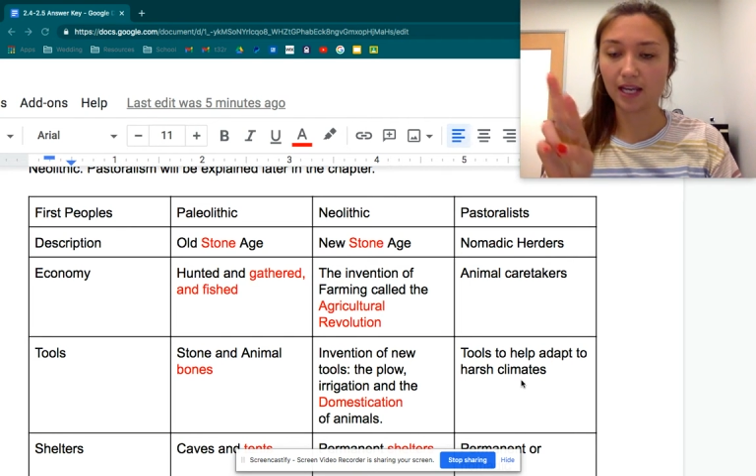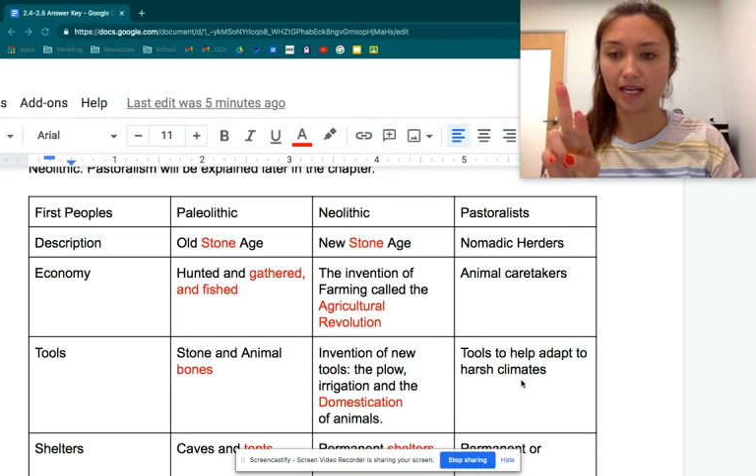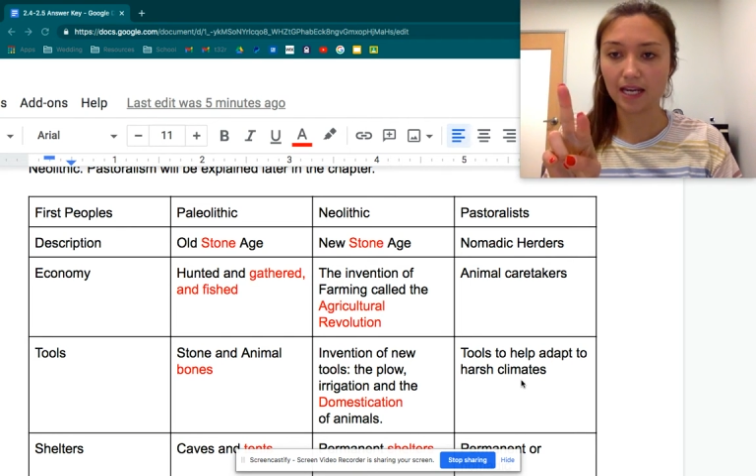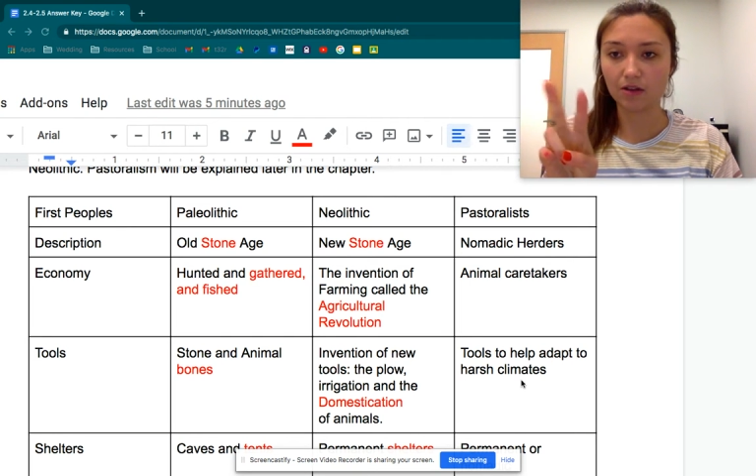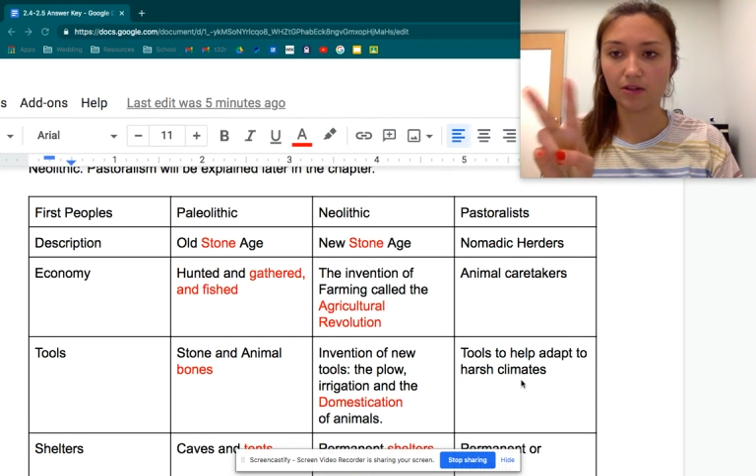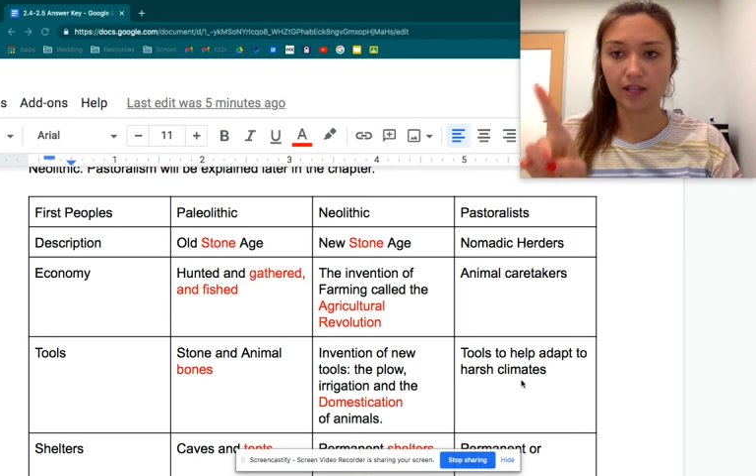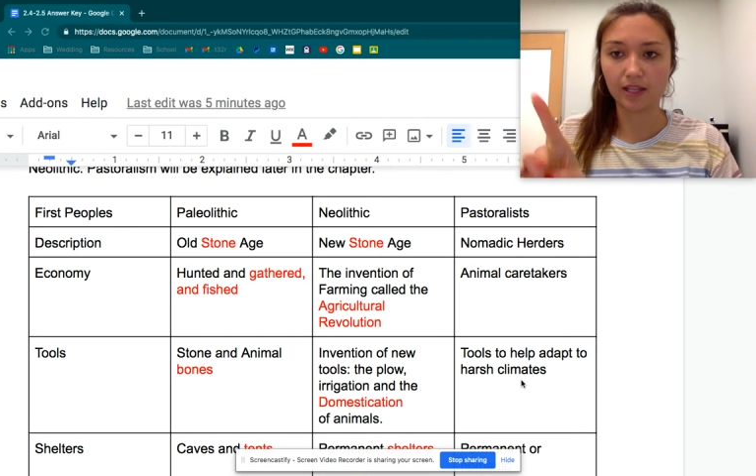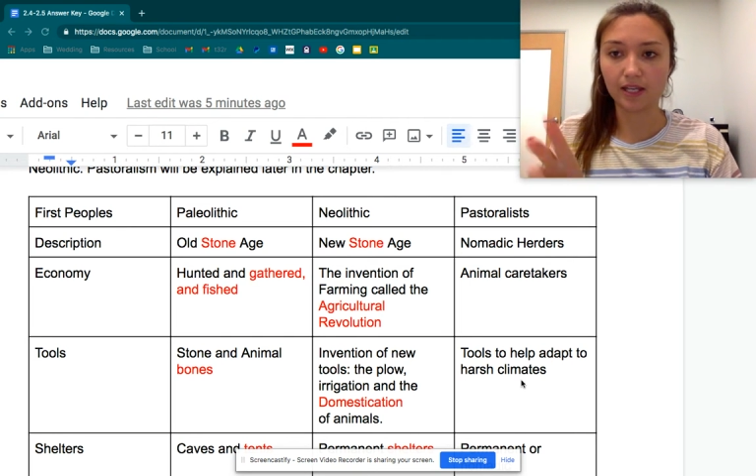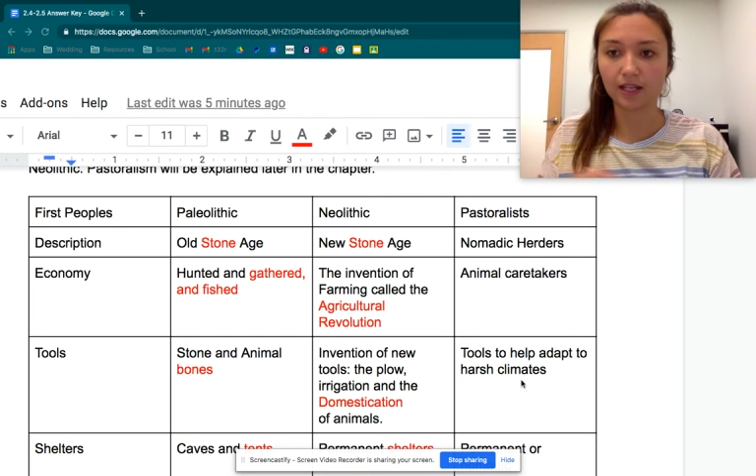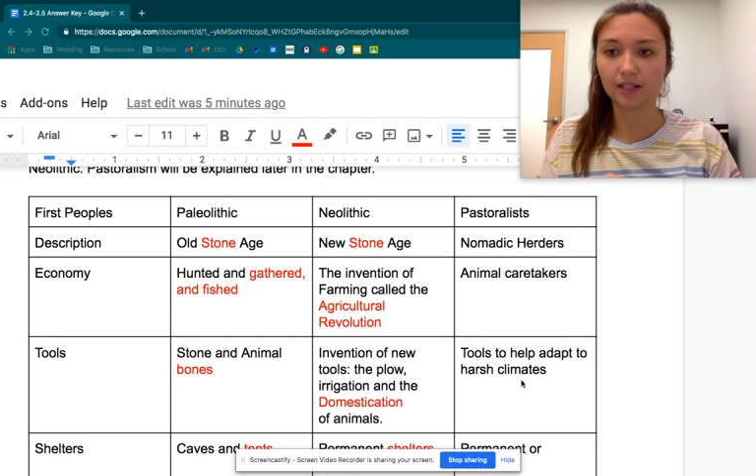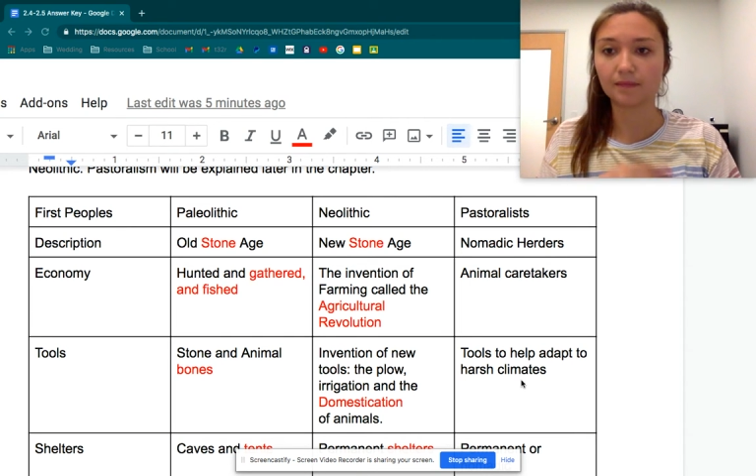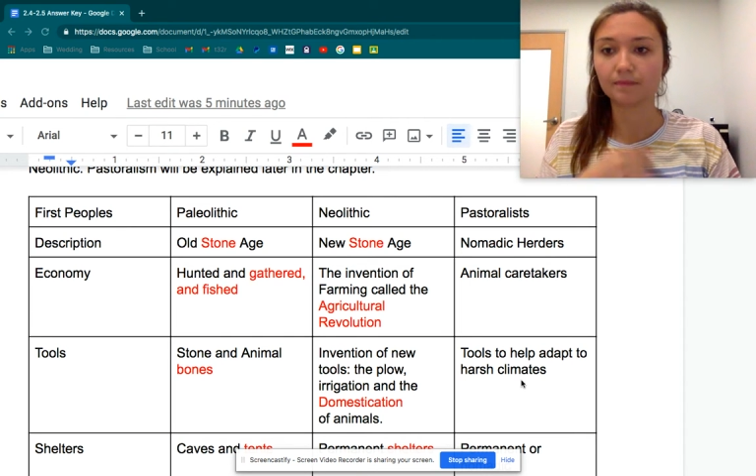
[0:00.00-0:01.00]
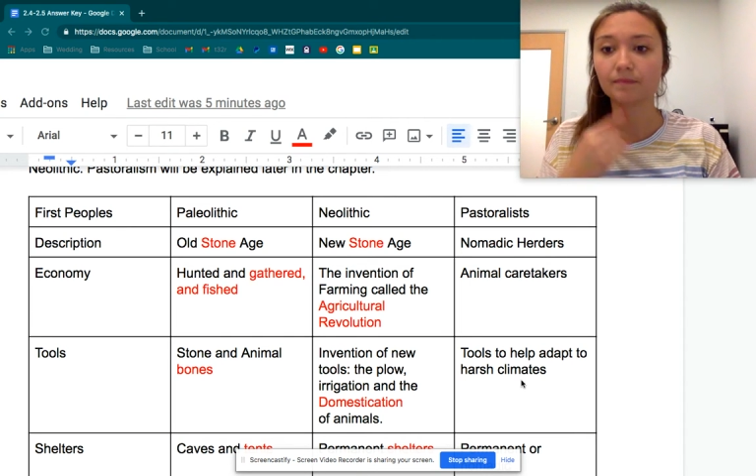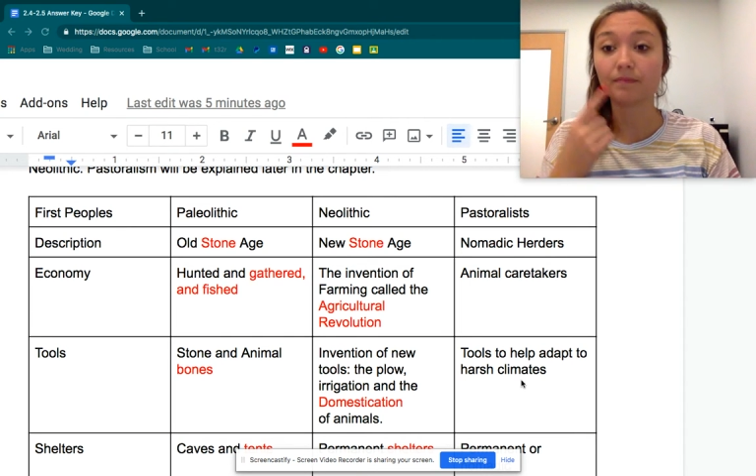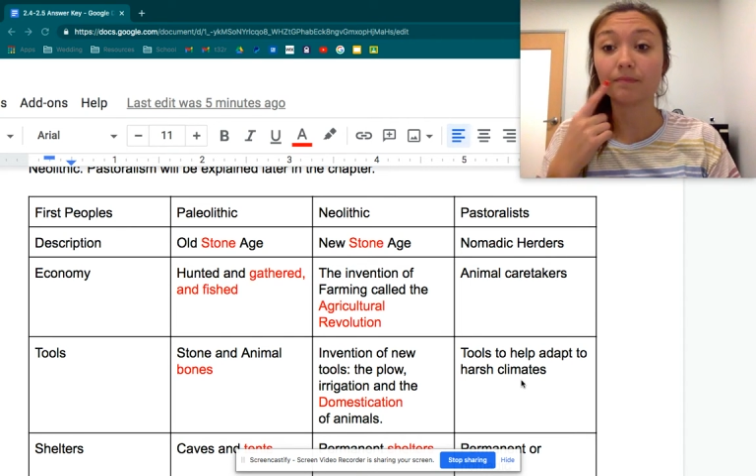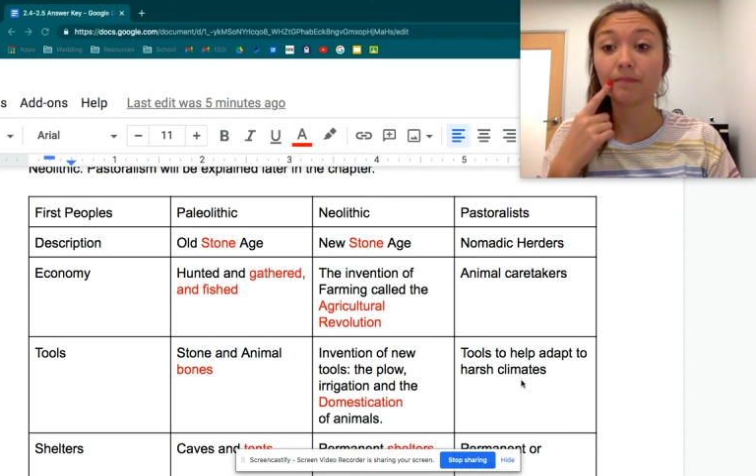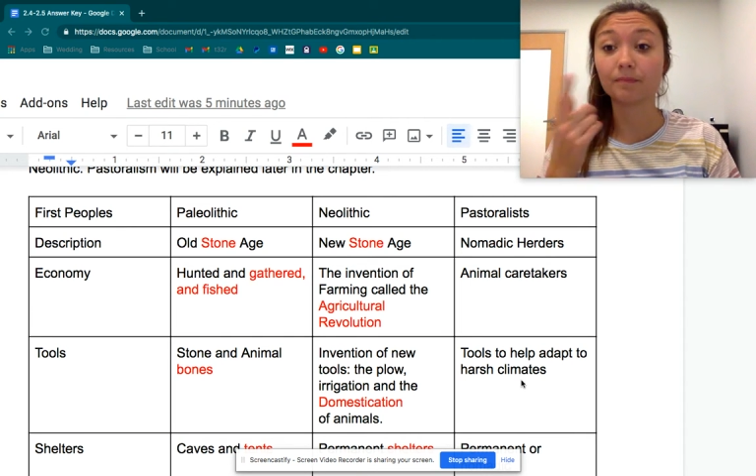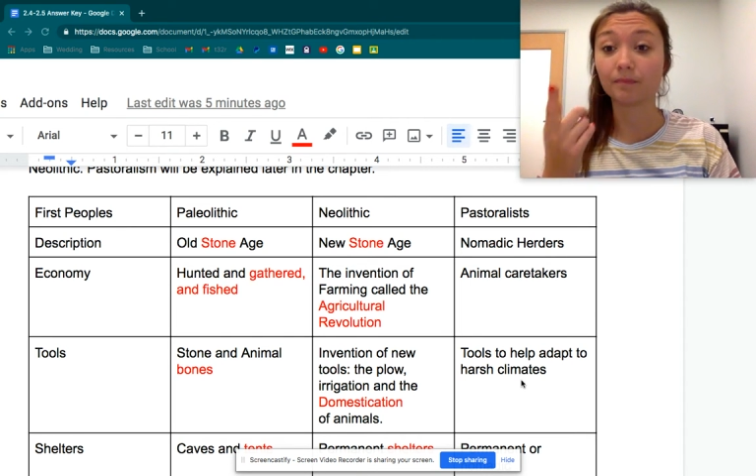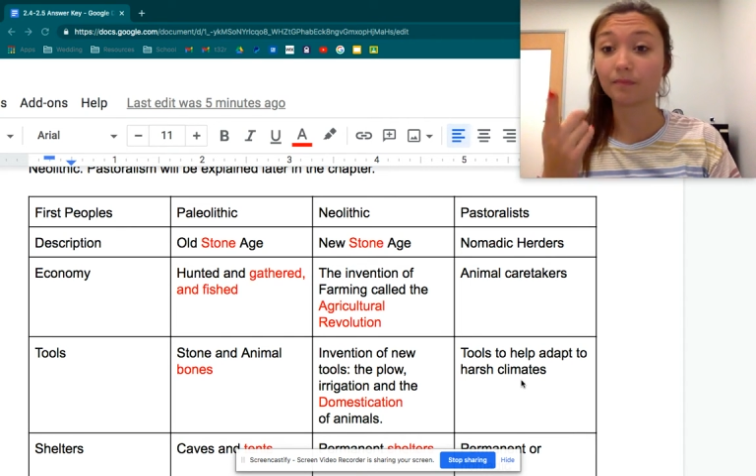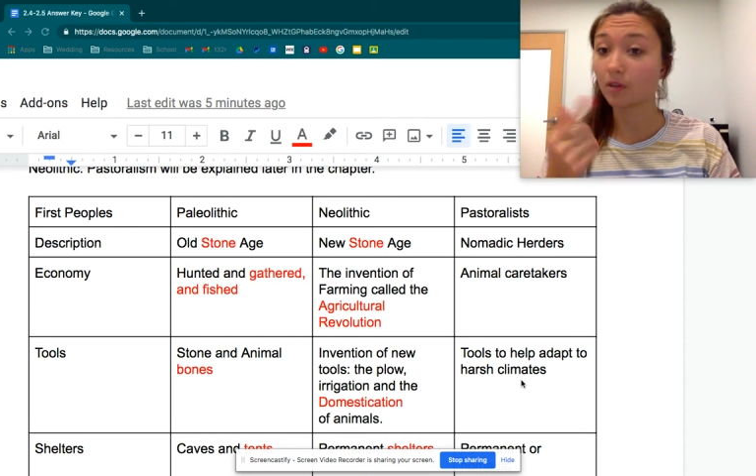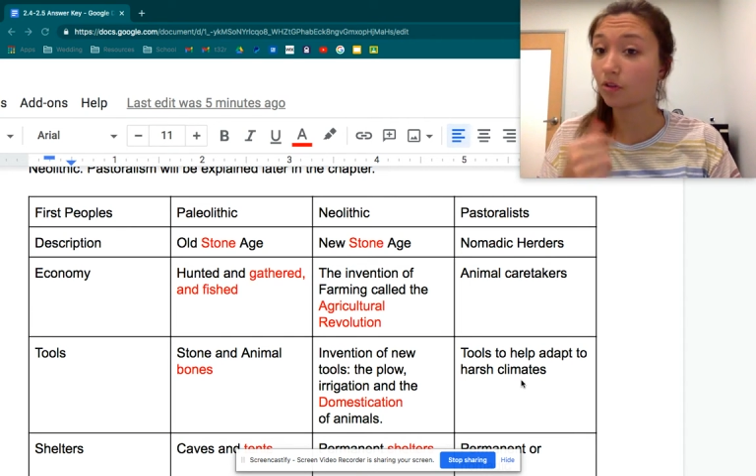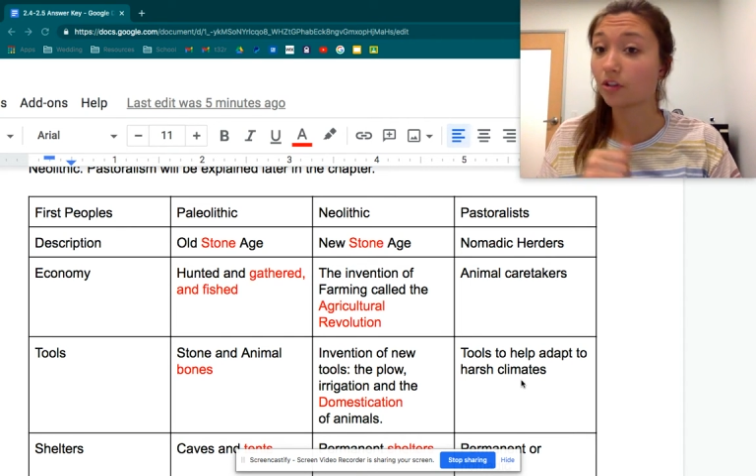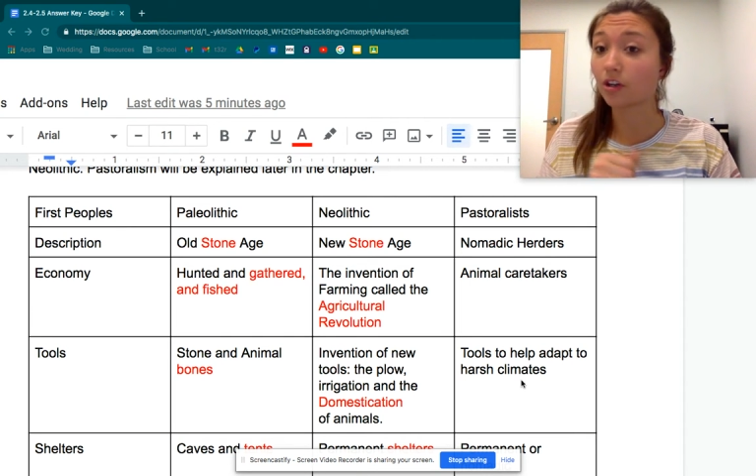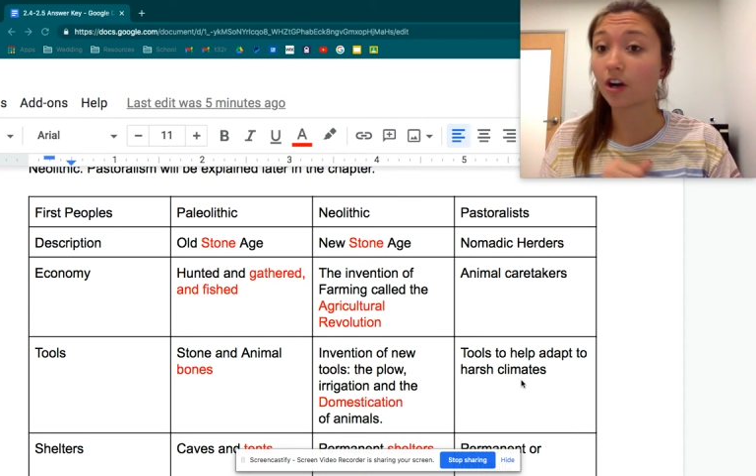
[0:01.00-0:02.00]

and Neolithic. Those are